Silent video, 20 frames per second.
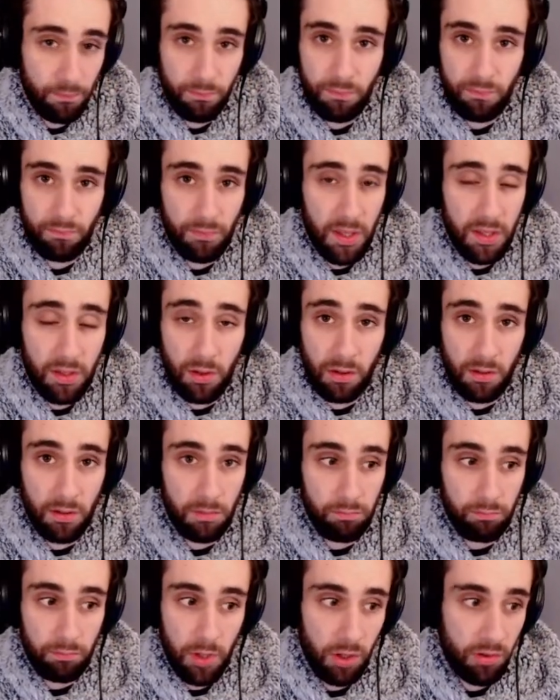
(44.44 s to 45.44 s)
They're
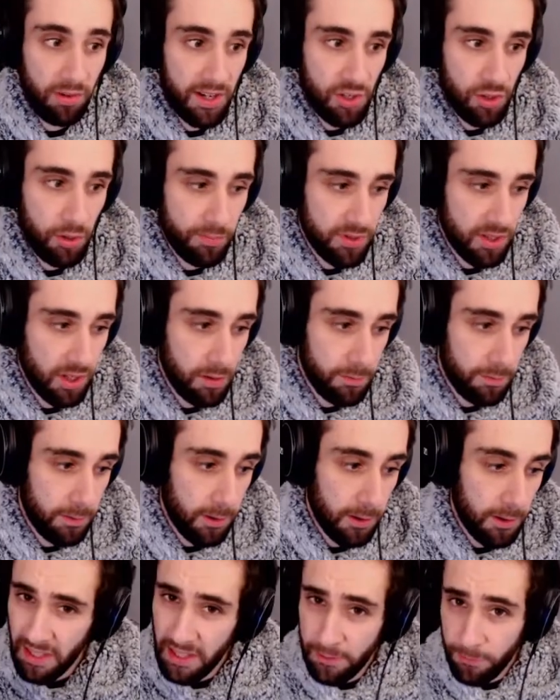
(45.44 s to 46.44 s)
doing a great job so
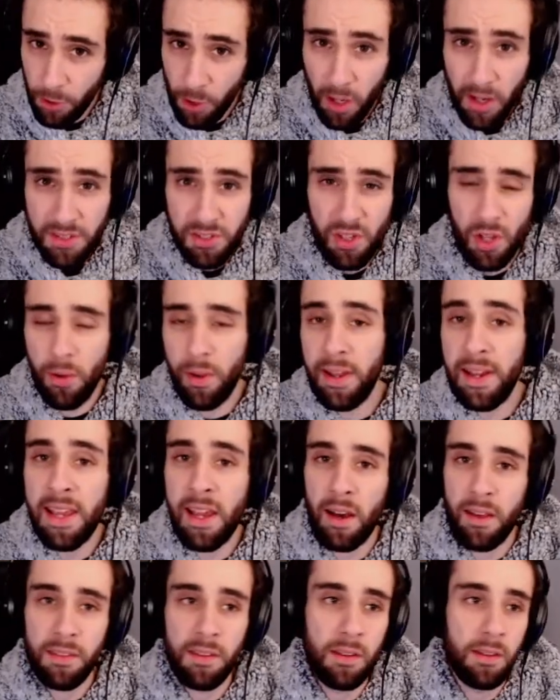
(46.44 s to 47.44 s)
far. If you guys know any
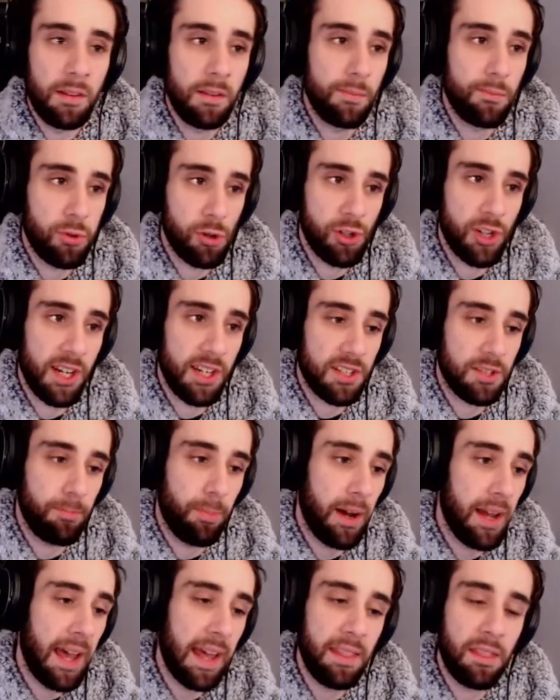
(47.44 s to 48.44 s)
other projects
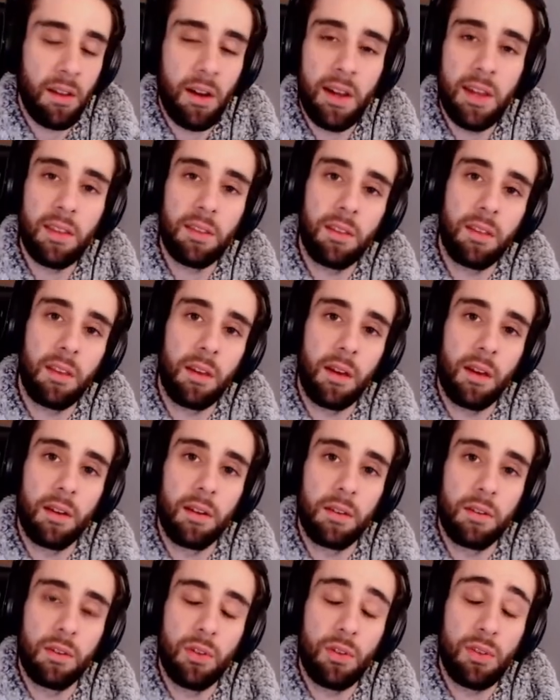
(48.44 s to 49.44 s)
by Endnight
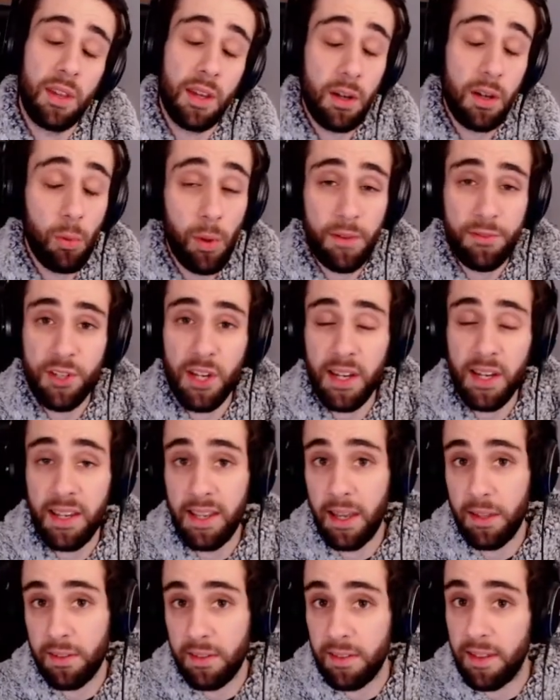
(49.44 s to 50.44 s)
that you think are worth
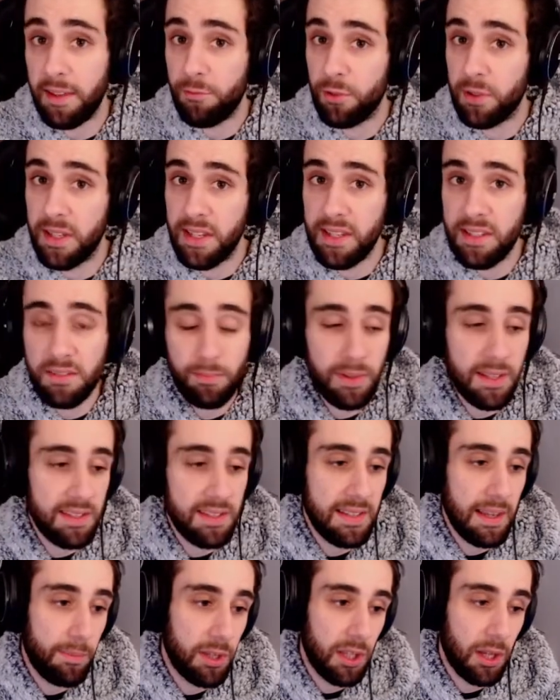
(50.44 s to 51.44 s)
checking out that they've released,
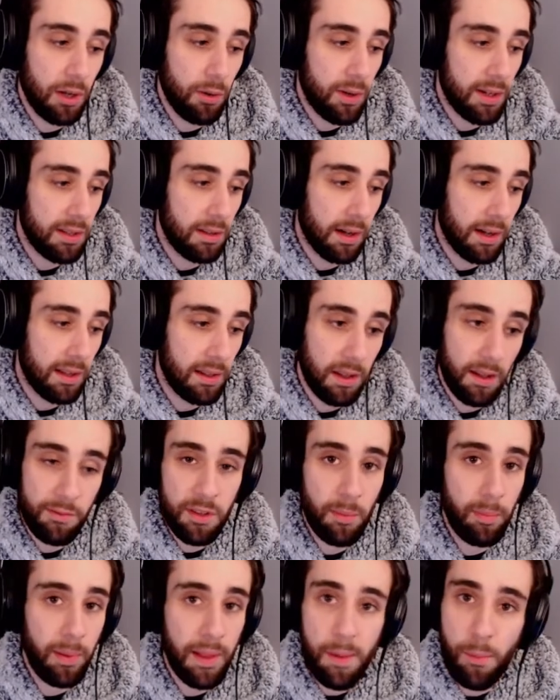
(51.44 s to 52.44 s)
please let me know. I'd love
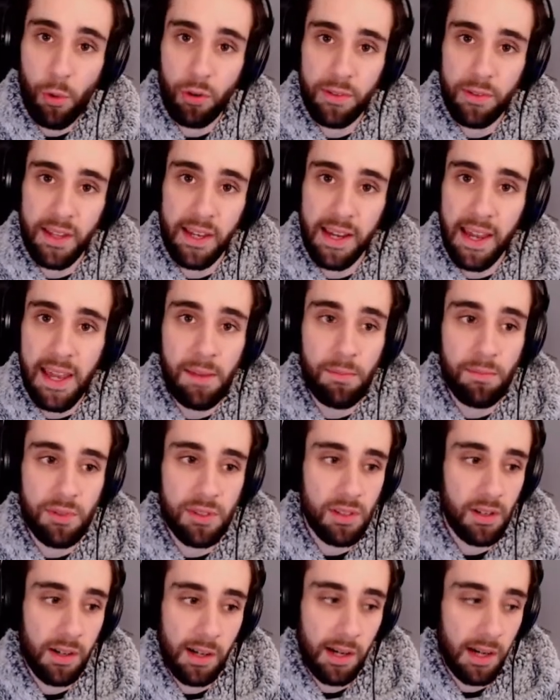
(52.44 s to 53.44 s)
to play more of their
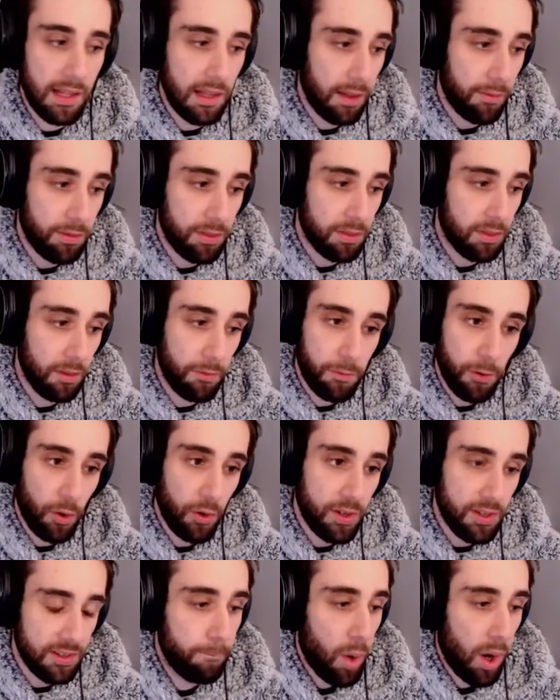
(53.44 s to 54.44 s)
games. I love The
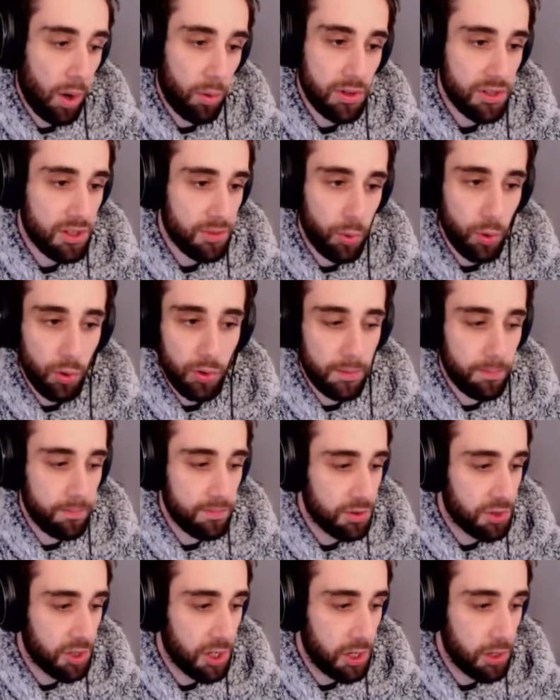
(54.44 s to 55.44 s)
Forest. I want to support them.
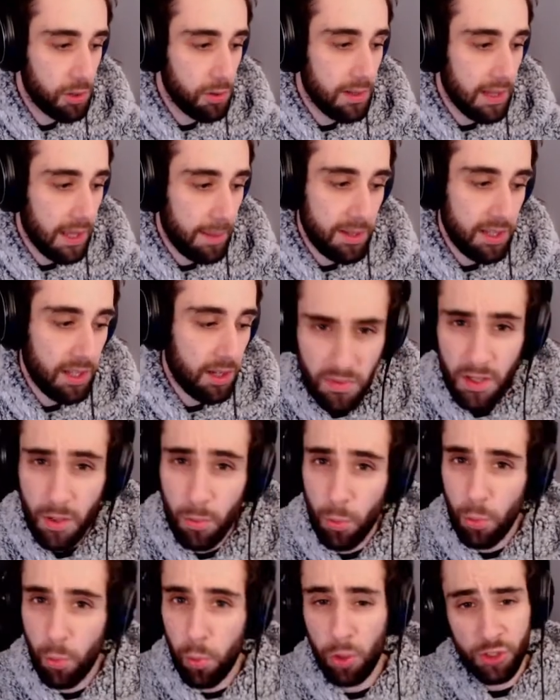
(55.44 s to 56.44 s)
So let me know.
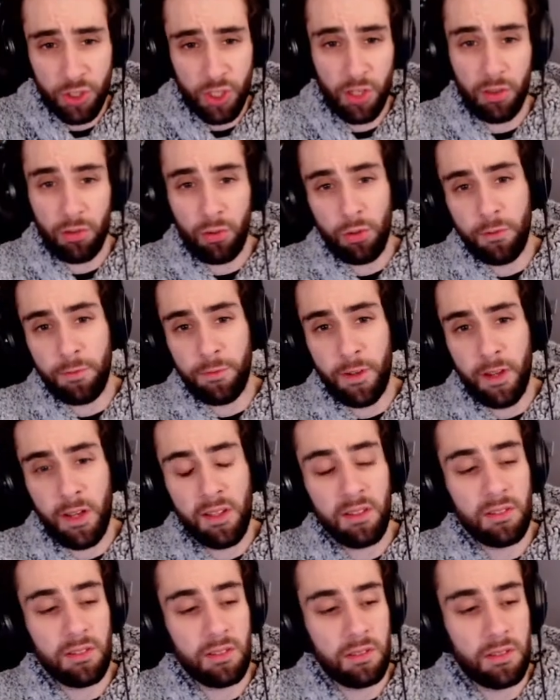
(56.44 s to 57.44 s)
We'll watch it through
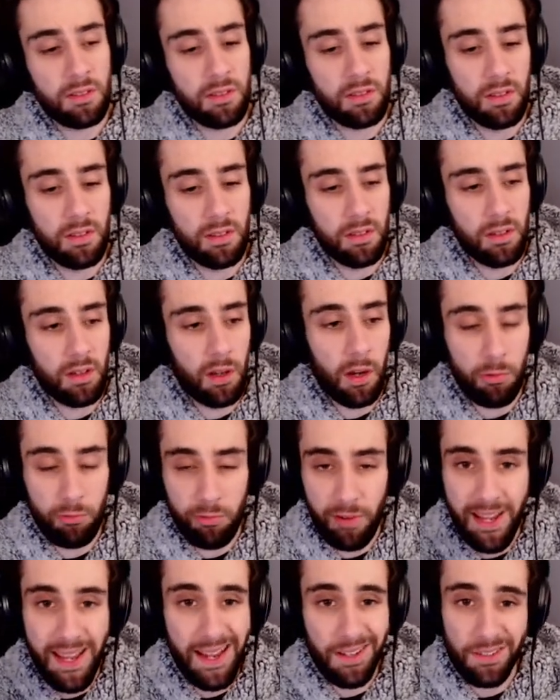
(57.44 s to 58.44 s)
first. I'll
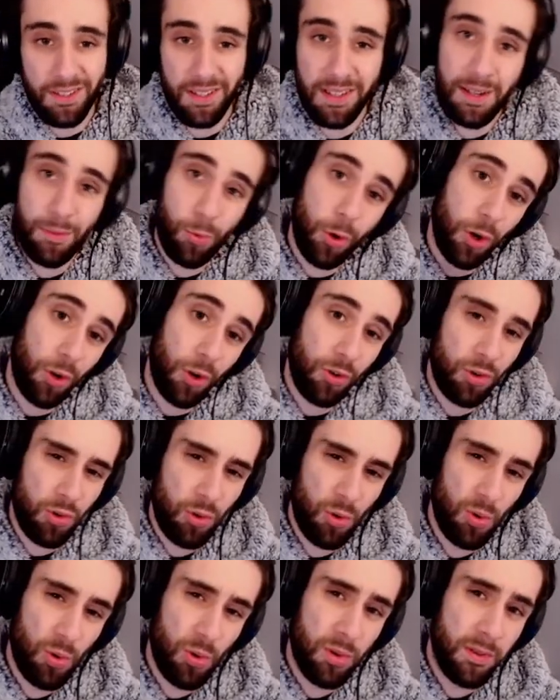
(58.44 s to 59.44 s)
react and then we'll go
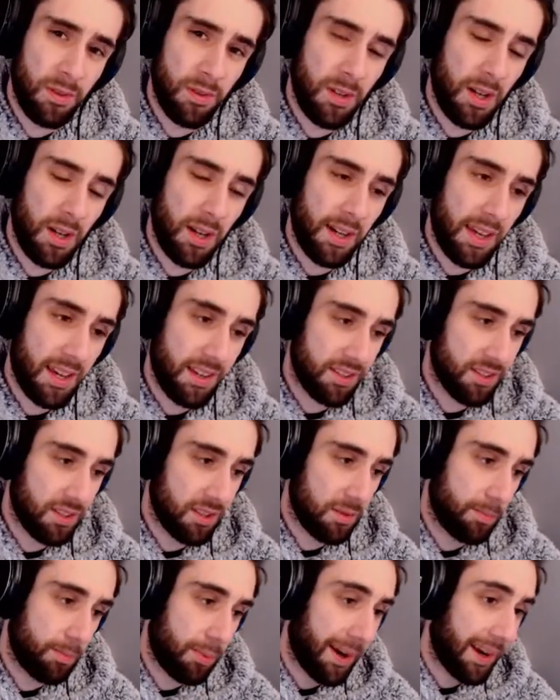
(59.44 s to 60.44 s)
through and I
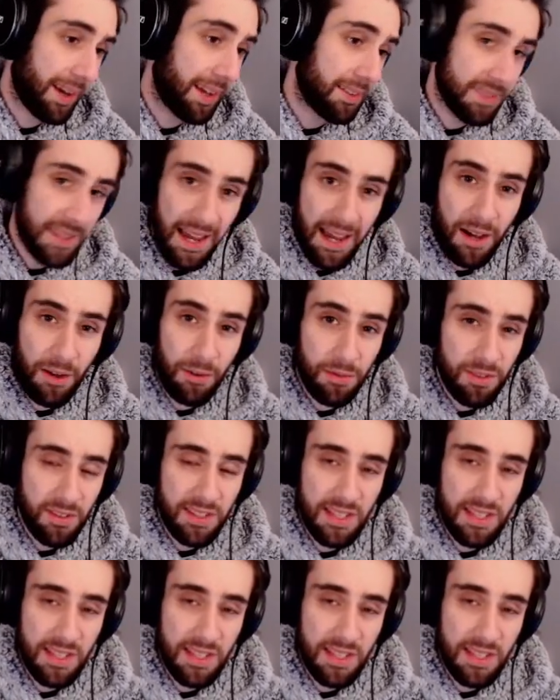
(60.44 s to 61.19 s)
guess break it down, see